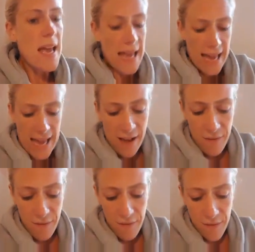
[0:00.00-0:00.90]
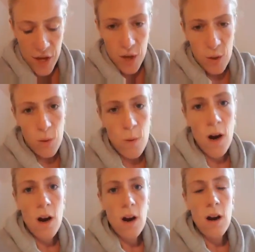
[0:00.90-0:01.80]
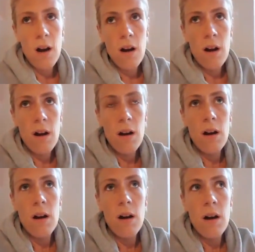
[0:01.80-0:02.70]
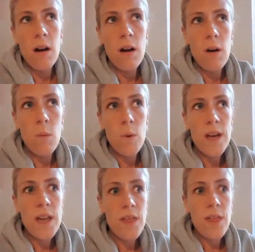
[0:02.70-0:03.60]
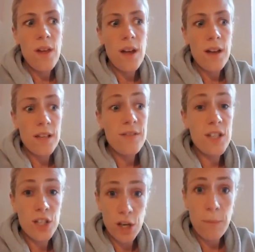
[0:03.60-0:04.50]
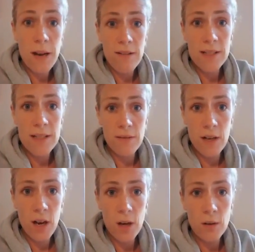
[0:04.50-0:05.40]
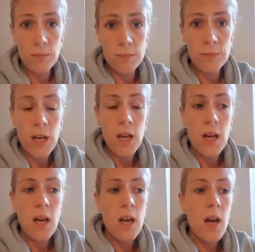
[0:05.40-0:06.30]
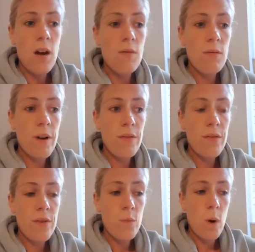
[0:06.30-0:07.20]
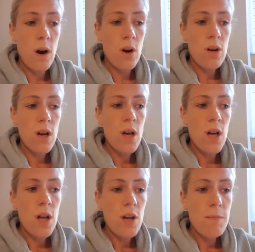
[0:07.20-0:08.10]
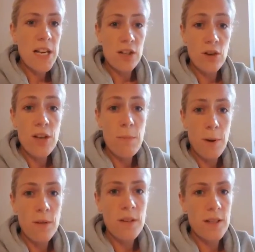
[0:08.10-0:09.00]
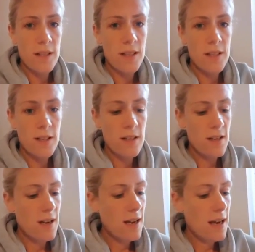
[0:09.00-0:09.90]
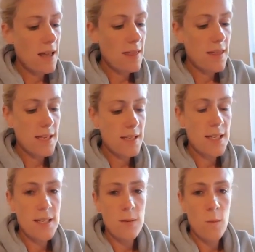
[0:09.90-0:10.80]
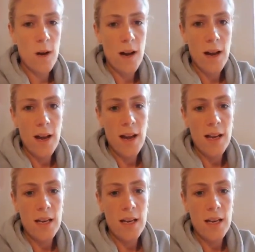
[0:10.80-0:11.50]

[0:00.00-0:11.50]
If you are if there's two parents living at home rather than one, make sure you're both consistent. This is where, you